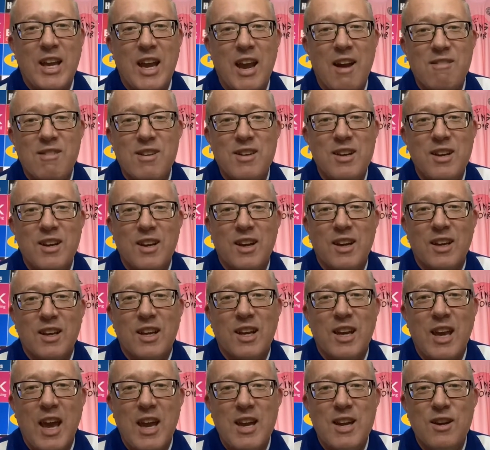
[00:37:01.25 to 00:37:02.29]
Karen
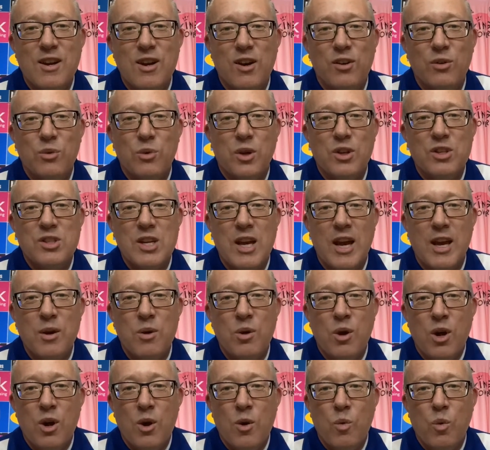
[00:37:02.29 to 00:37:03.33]
Kendall
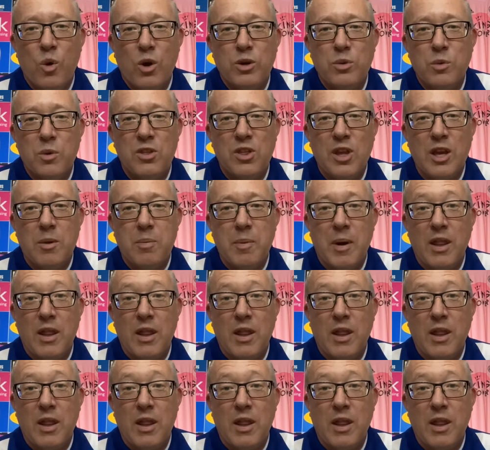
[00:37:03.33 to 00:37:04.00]
saying, what do we think about